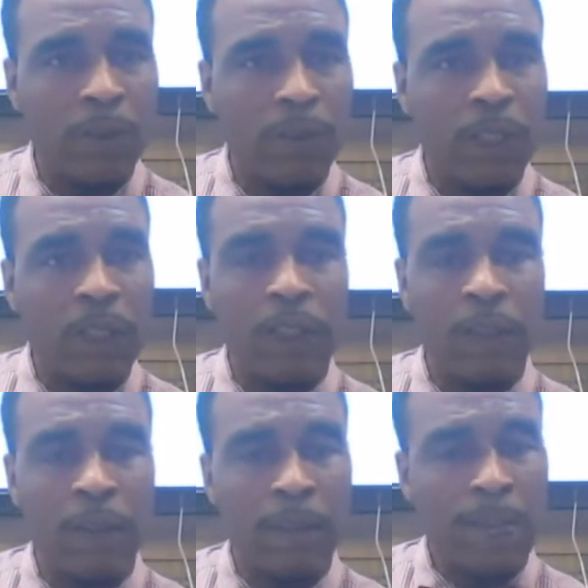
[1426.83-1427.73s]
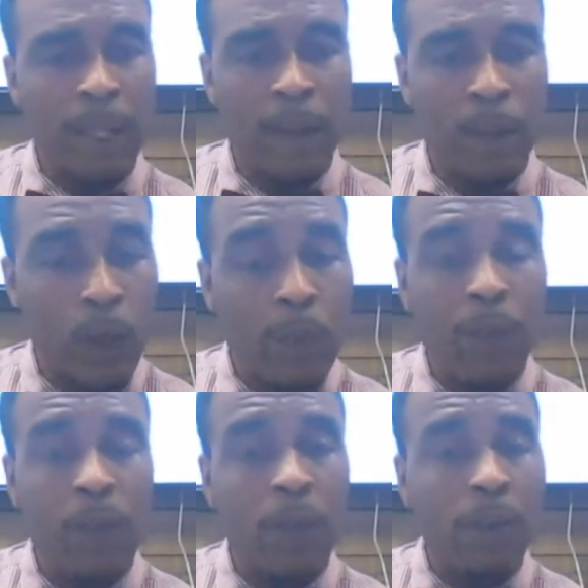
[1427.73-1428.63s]
events and
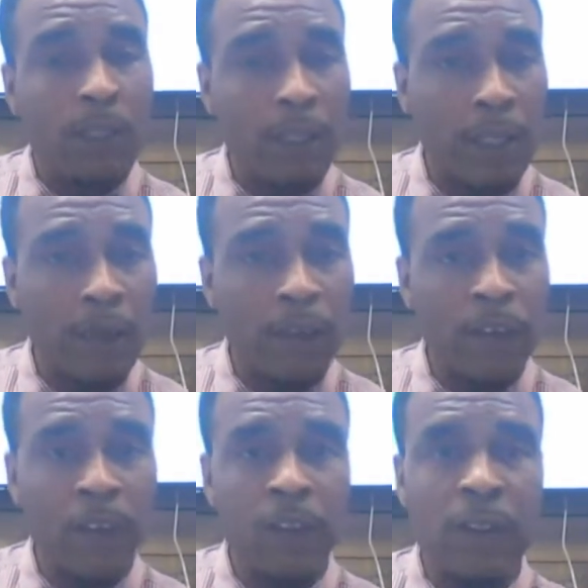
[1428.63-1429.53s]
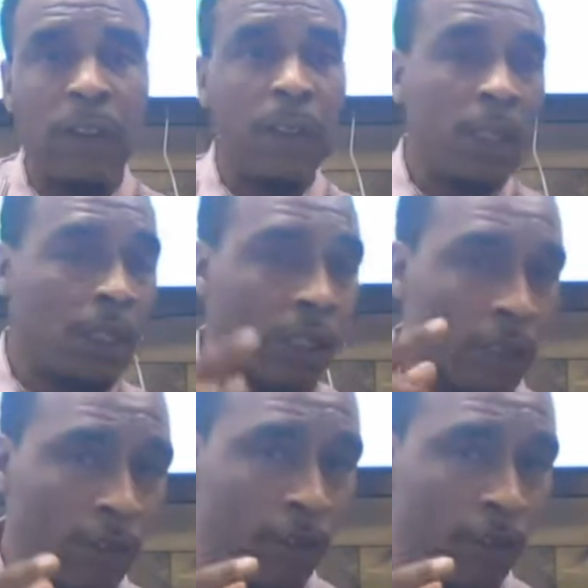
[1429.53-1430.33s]
webinars and conferences. Look